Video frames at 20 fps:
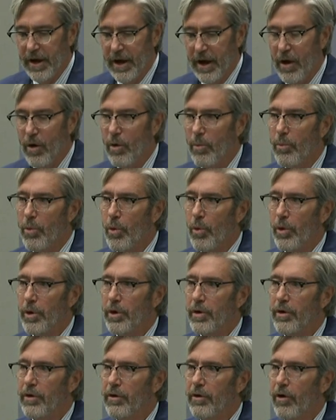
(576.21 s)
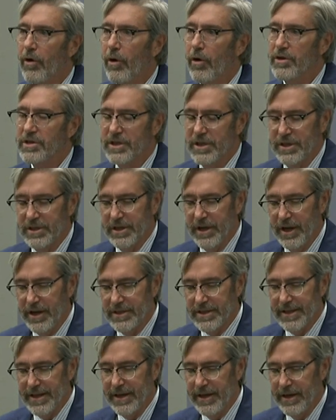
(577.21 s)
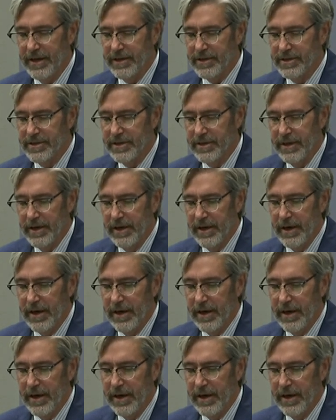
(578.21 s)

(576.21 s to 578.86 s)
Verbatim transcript: how important our success is.